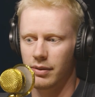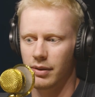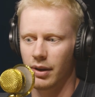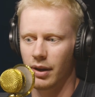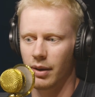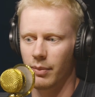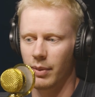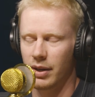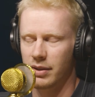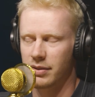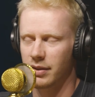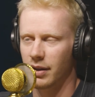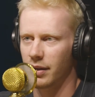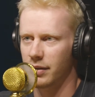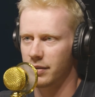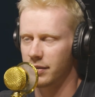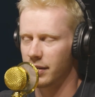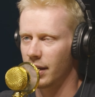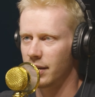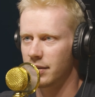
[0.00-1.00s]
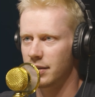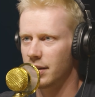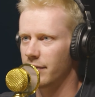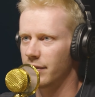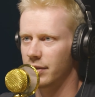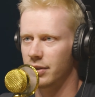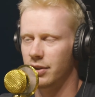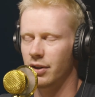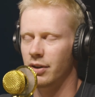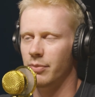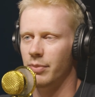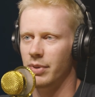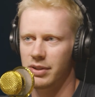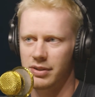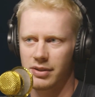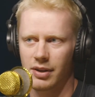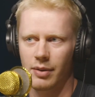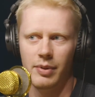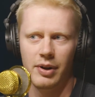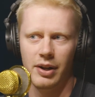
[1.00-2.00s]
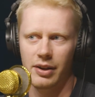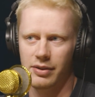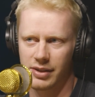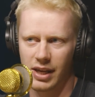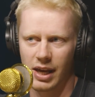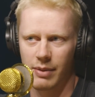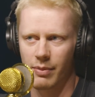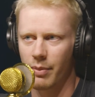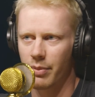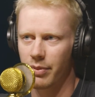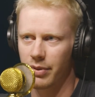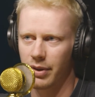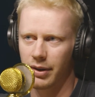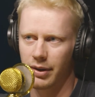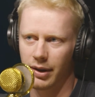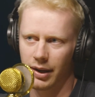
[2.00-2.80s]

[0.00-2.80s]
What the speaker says: I mean, it's not a scientific term, but someone else came up with it.